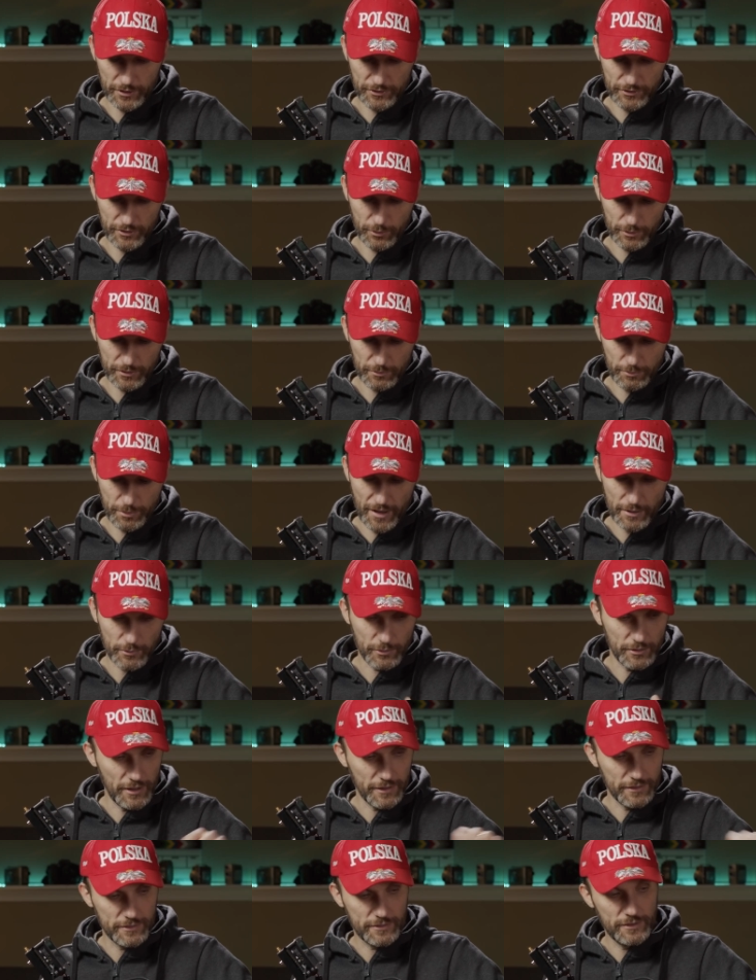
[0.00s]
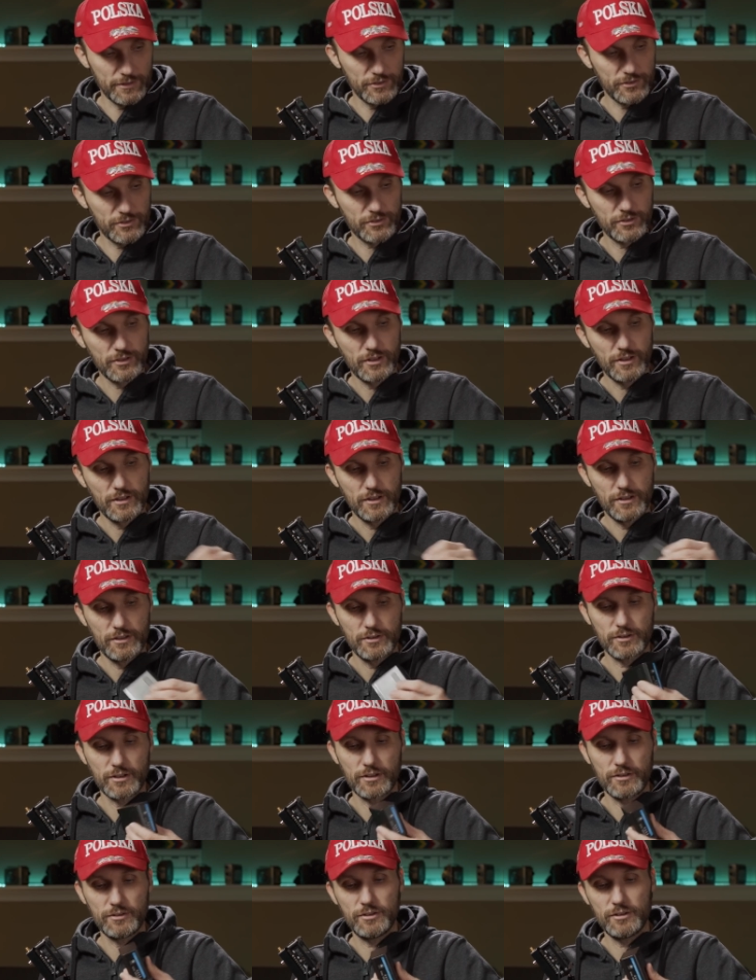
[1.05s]
let's say with a battery like this,
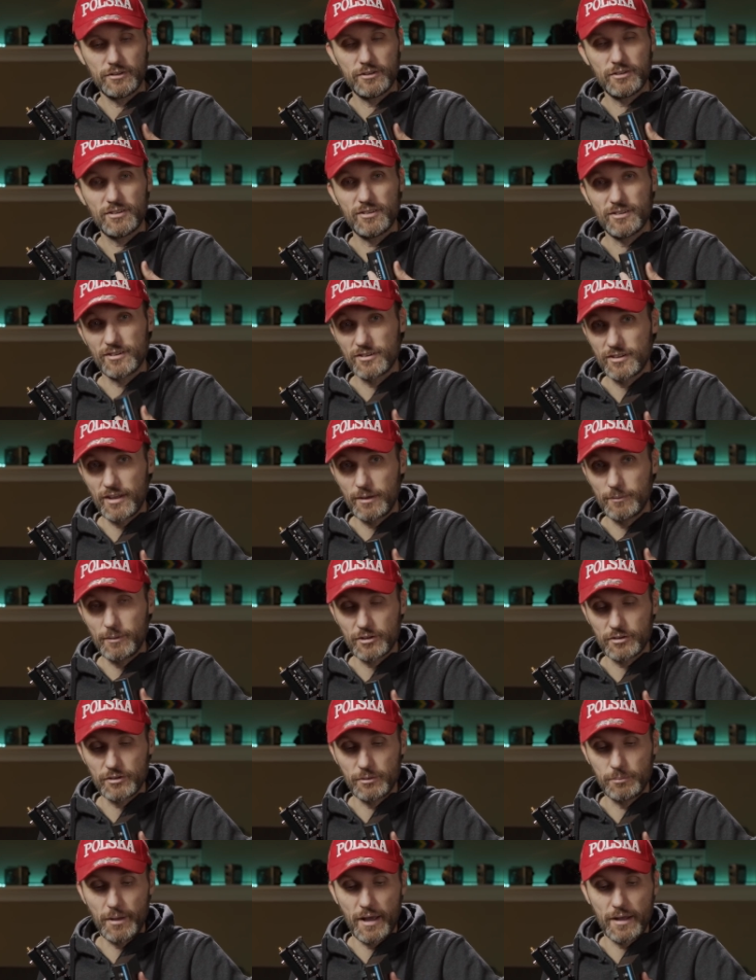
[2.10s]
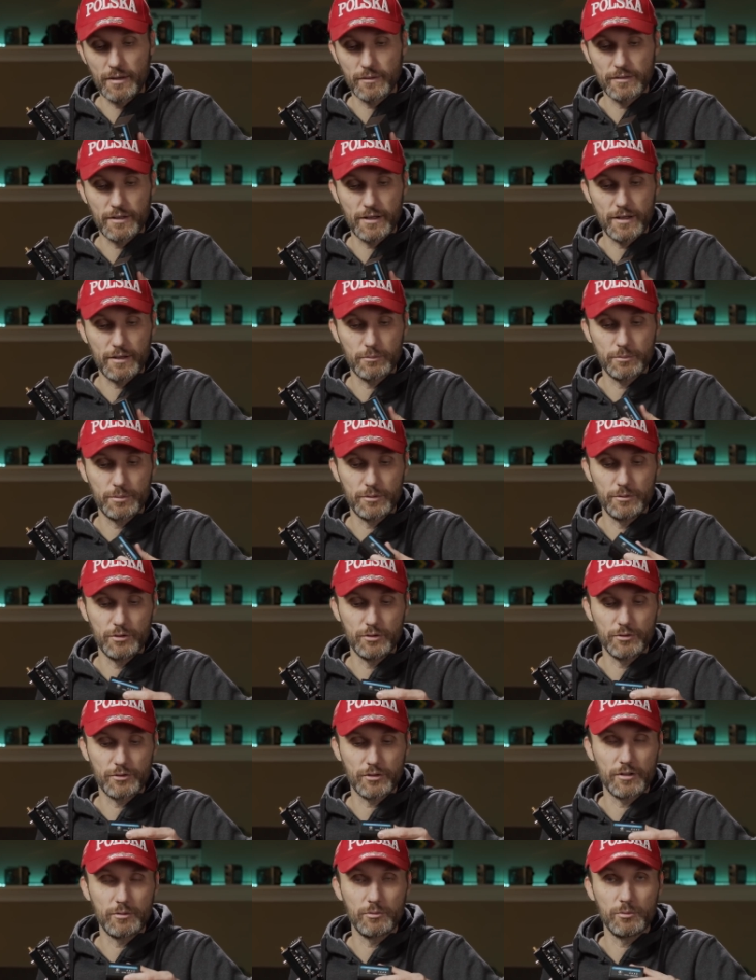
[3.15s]
you can see this is the same actually battery that I've been
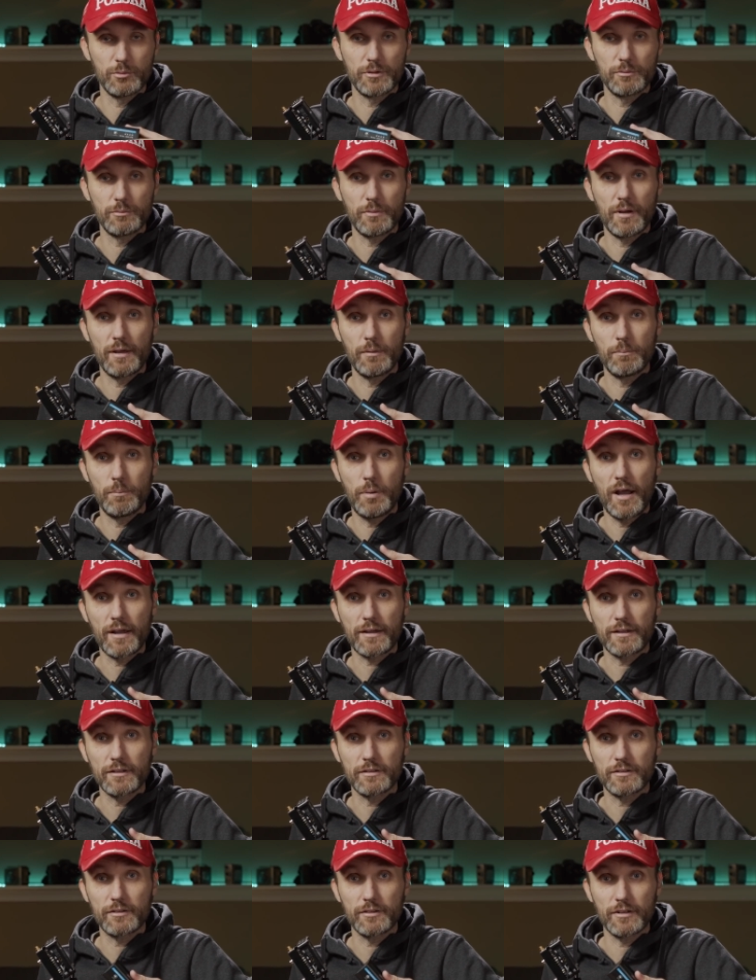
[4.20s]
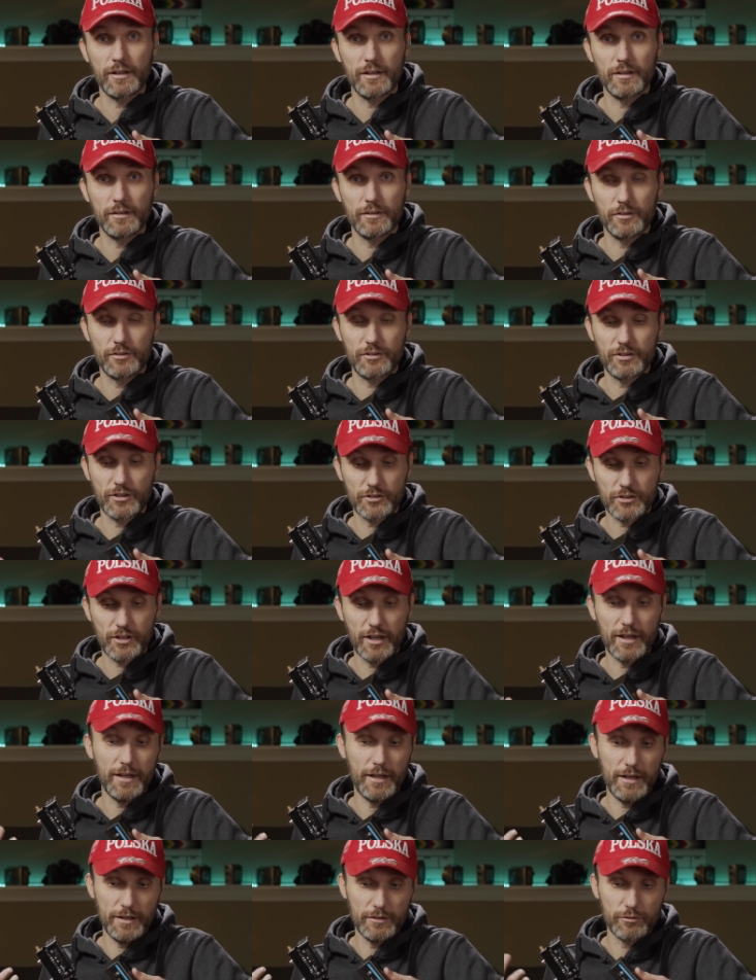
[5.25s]
using it with my Pocket
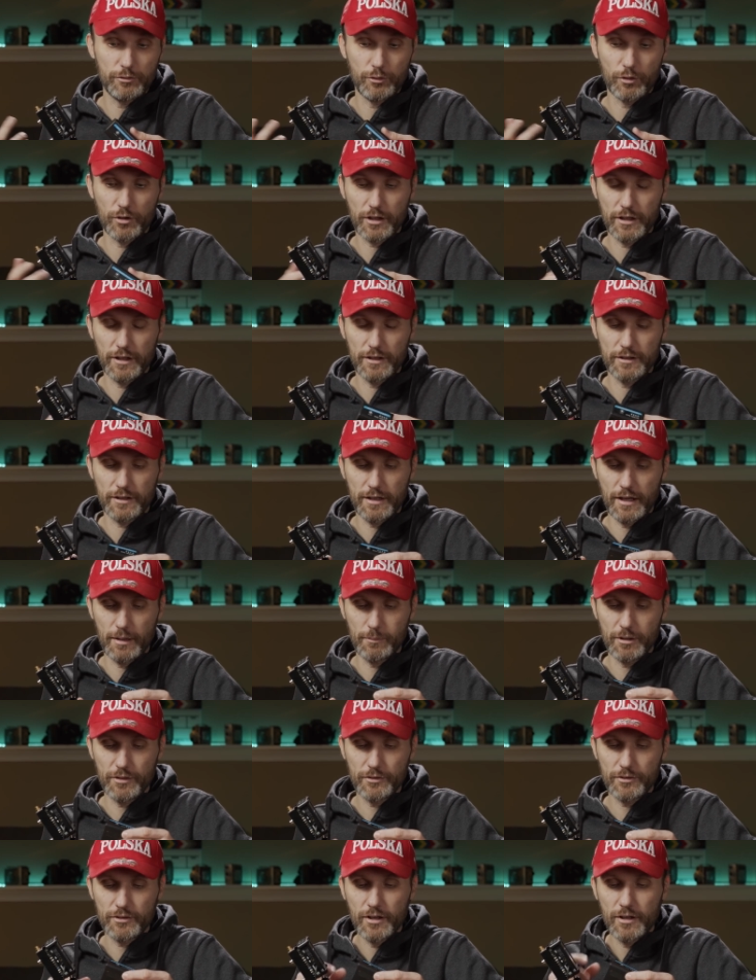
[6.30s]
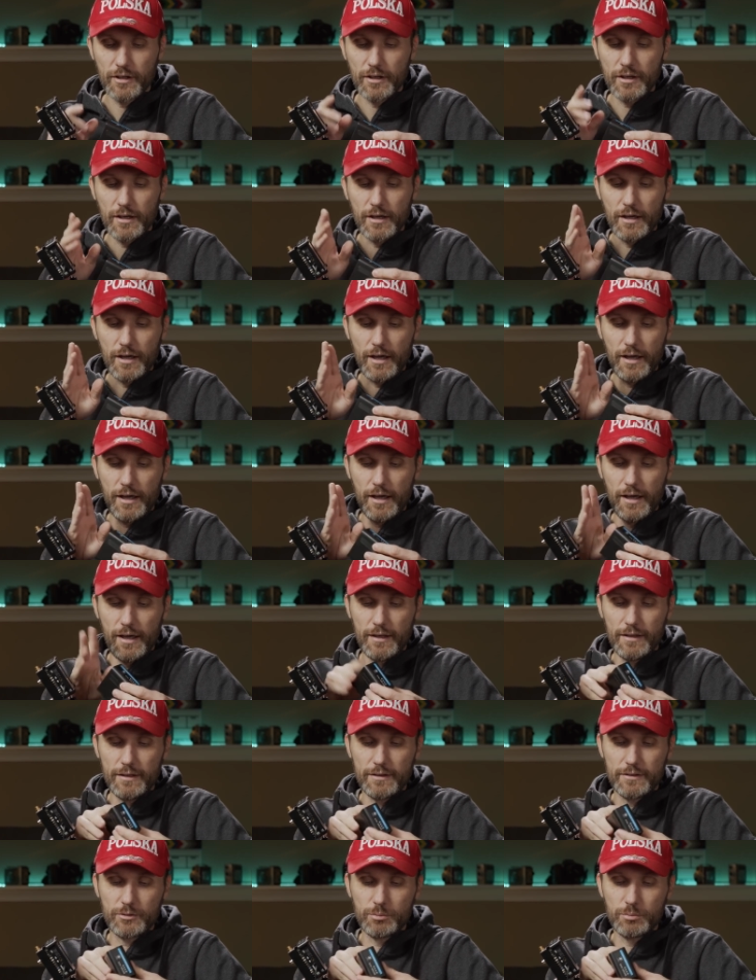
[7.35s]
6K and 4K cameras.
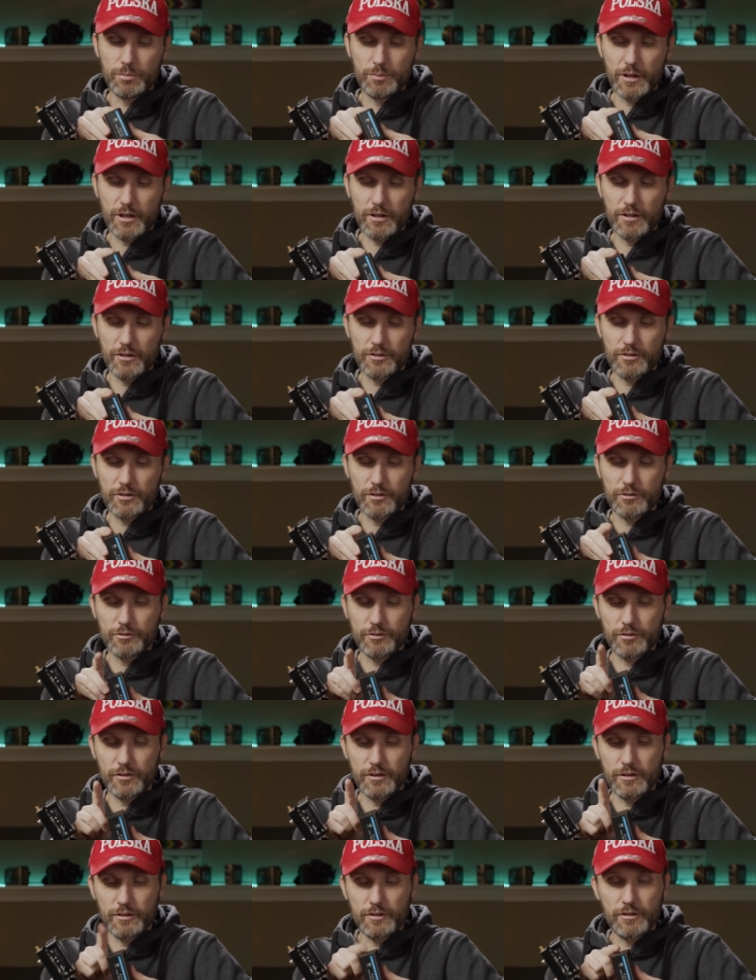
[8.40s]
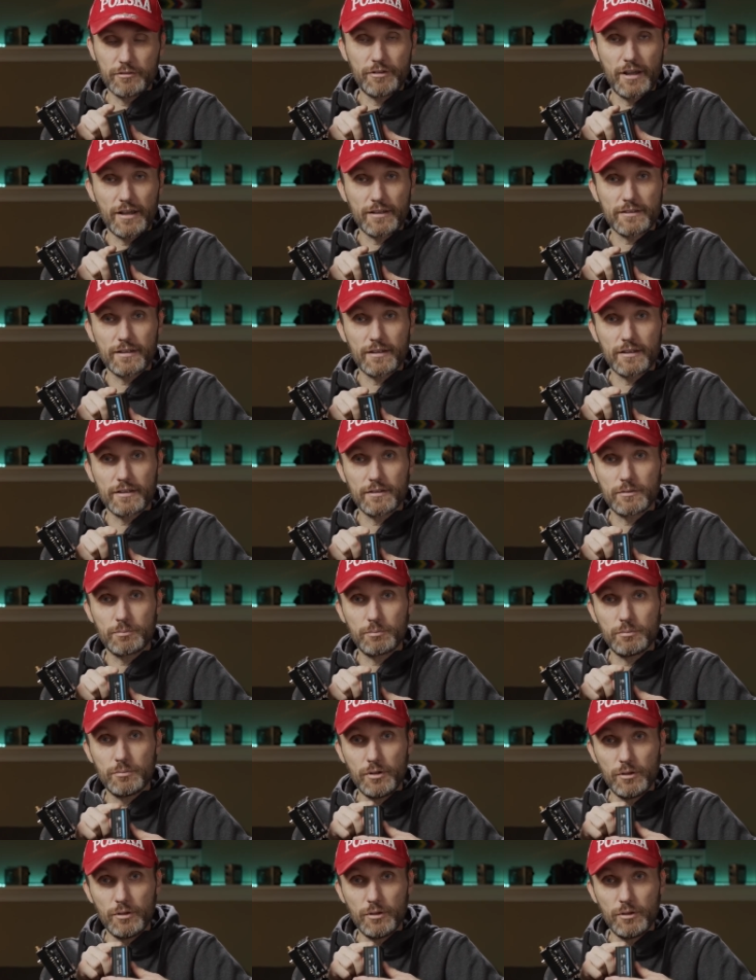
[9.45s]
And it's because of the fact that it,